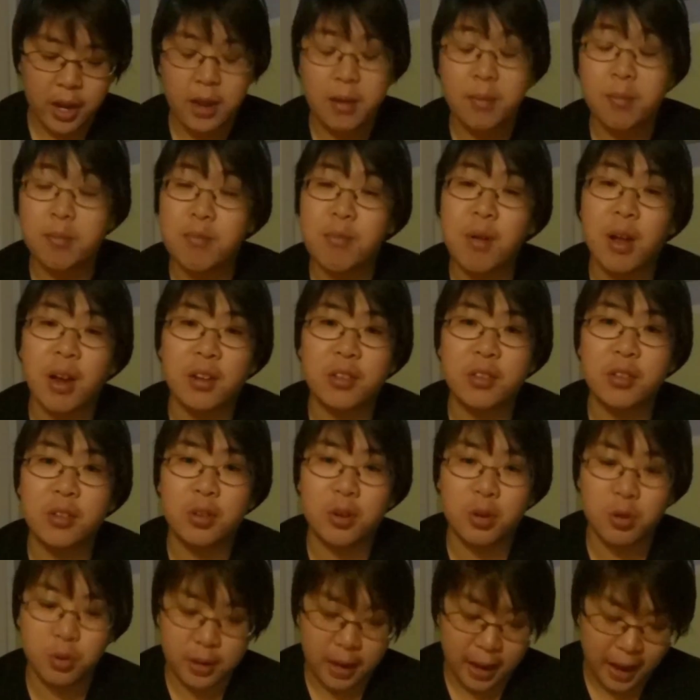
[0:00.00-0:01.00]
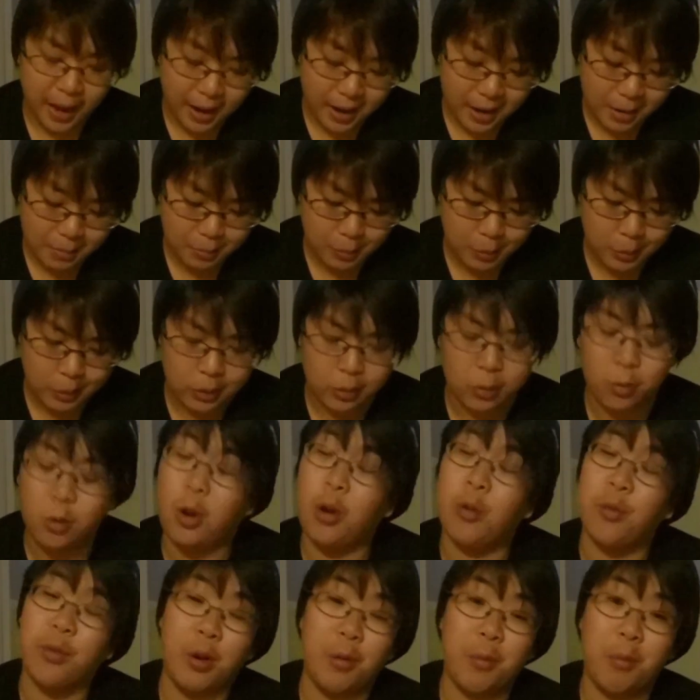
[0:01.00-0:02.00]
in Mexico that happened on
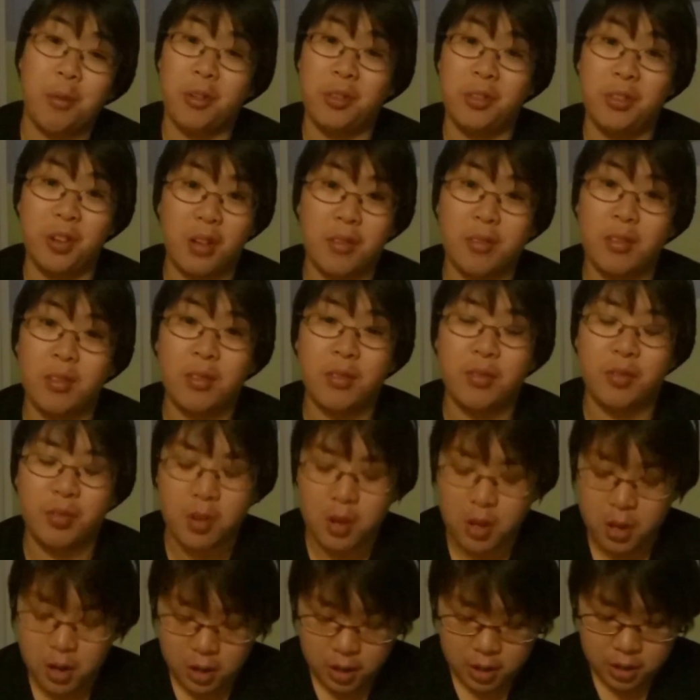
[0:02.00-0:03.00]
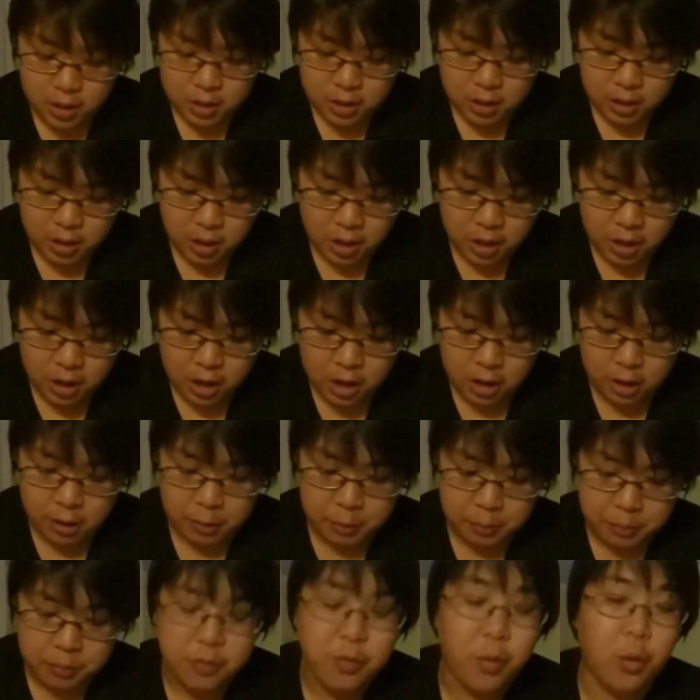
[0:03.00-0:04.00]
November 7th.
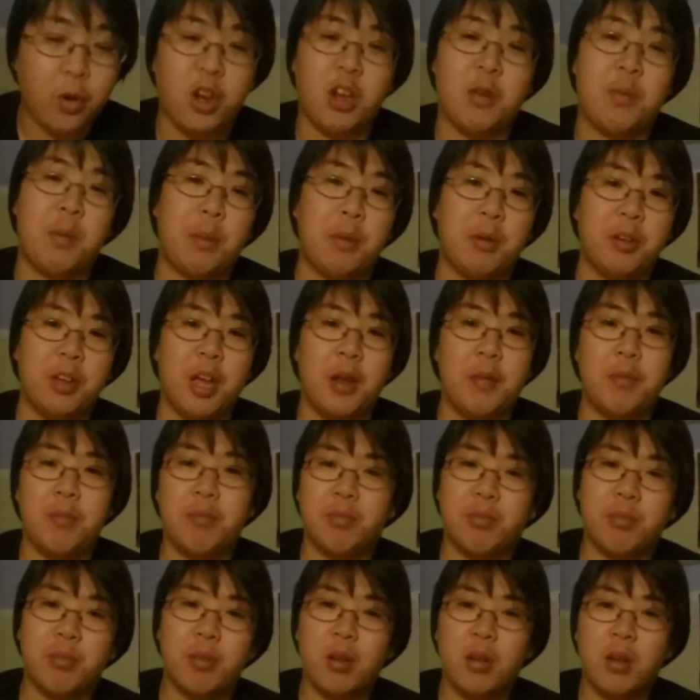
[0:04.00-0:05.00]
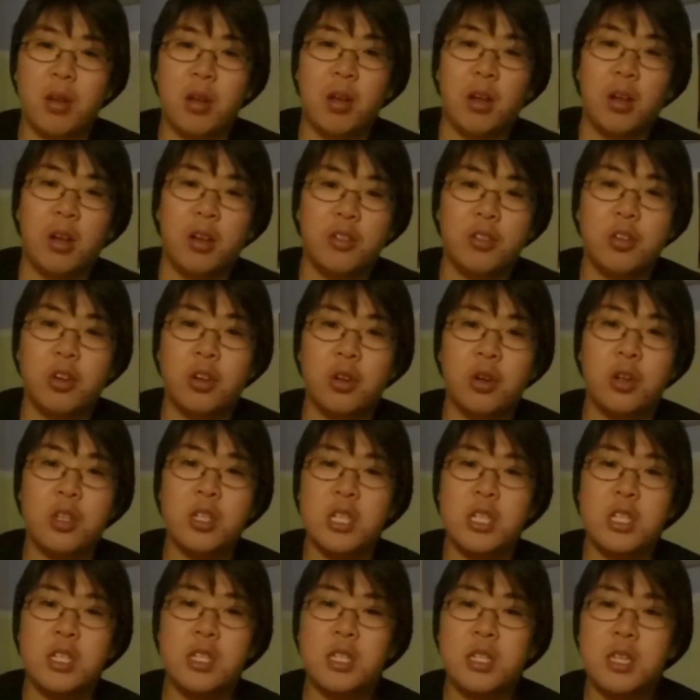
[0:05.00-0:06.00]
40 people dead. So there's
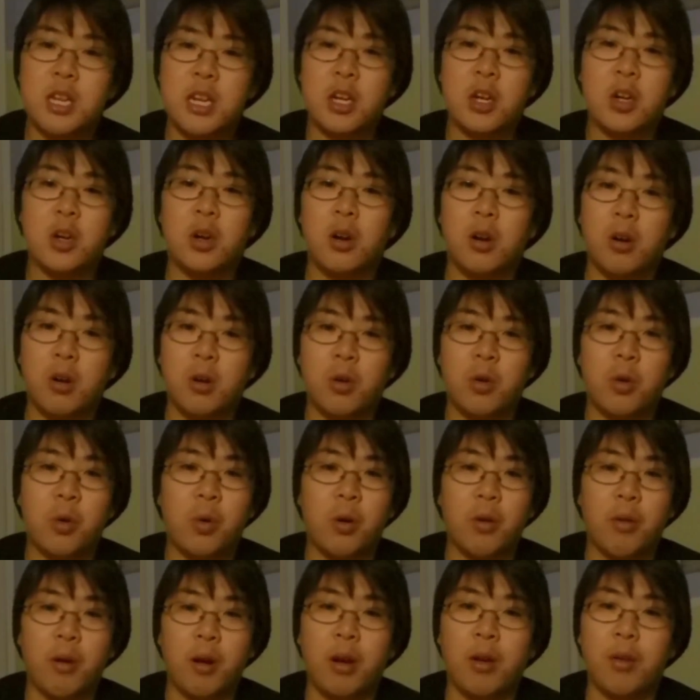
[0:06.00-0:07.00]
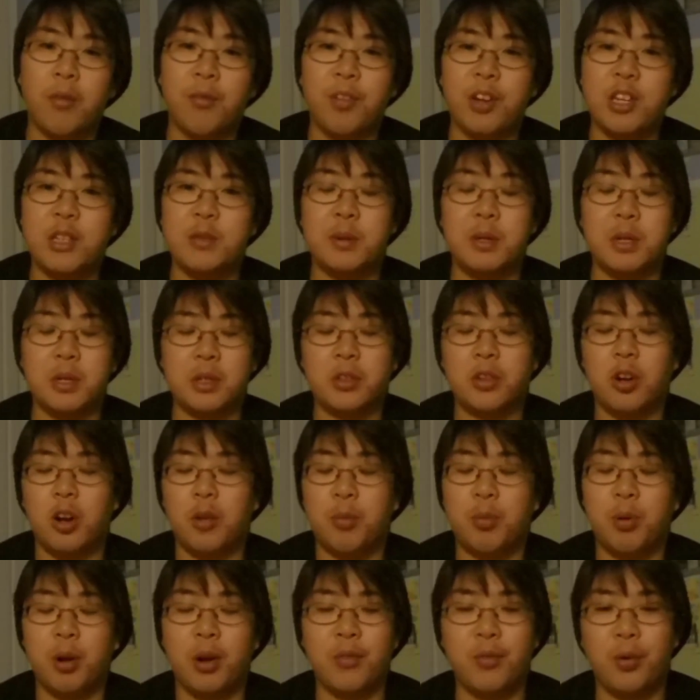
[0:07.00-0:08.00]
this thing going around on Facebook. It's
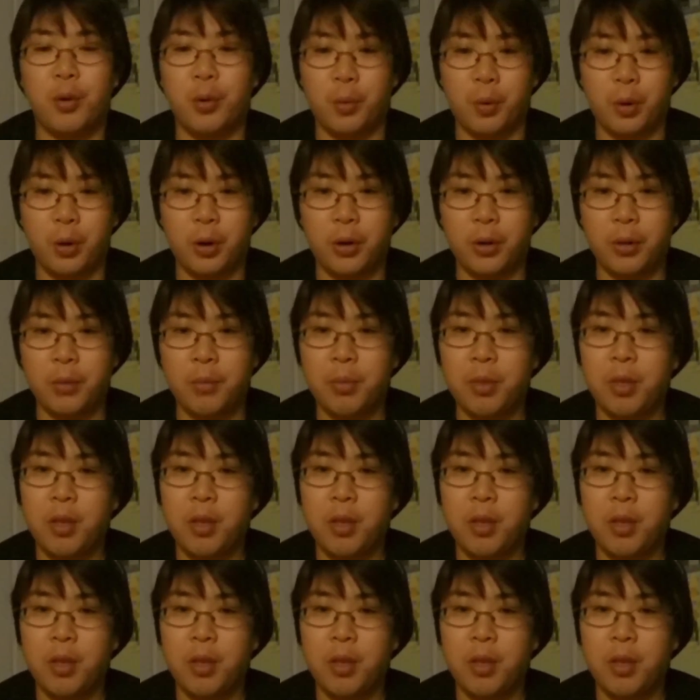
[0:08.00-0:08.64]
called Pray for the World.